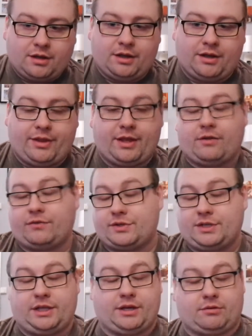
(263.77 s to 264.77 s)
then
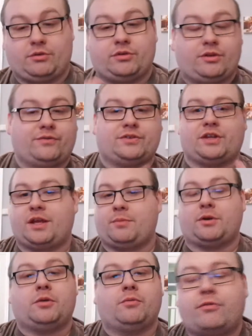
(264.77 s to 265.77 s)
obviously later on, they
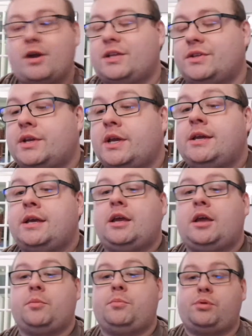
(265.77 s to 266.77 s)
become friends.
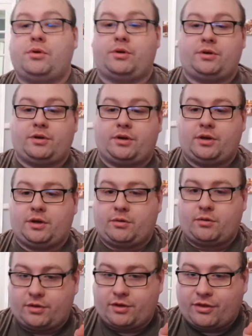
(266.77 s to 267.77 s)
But
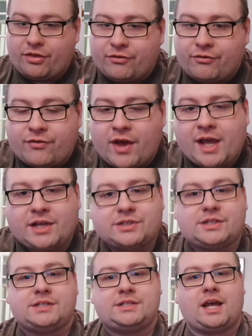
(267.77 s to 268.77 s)
the
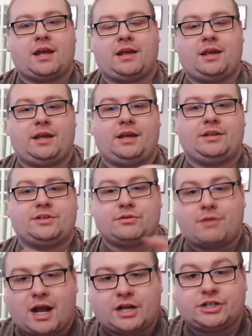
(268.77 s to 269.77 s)
first
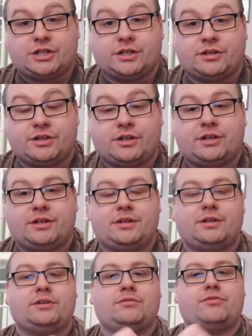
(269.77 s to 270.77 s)
interaction
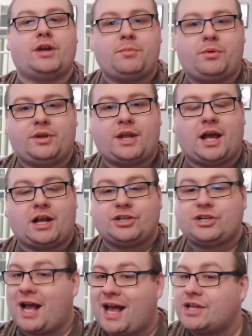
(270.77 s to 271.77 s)
Rainbow
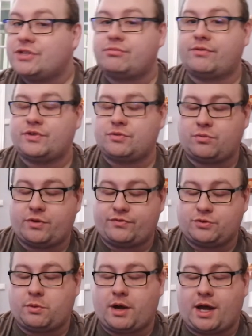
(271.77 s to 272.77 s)
Dash has with
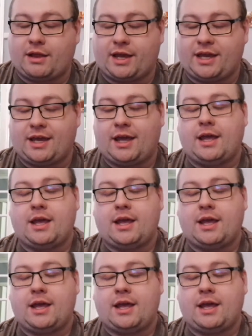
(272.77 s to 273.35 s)
Twilight